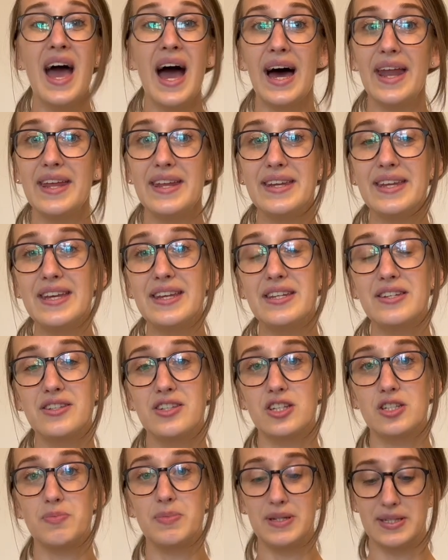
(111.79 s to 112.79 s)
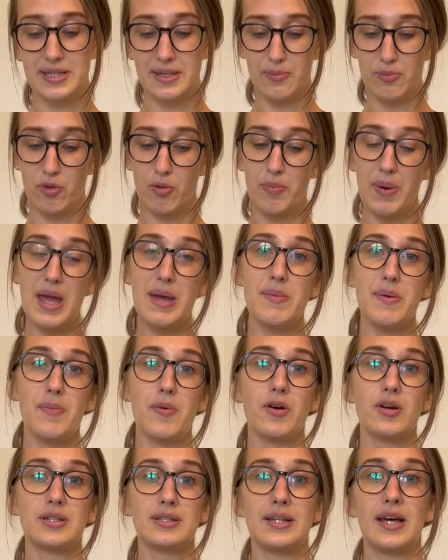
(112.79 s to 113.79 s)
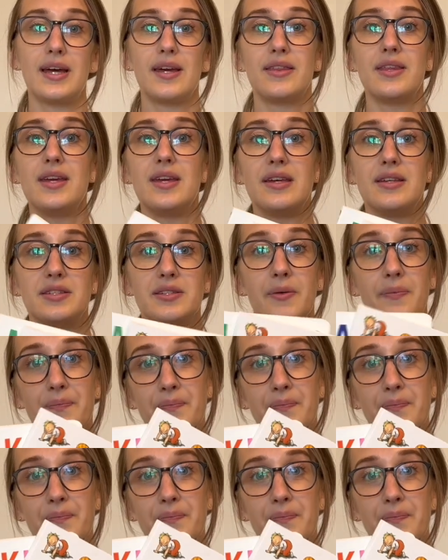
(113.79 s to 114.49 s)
and it needn't just be simple baby books like these.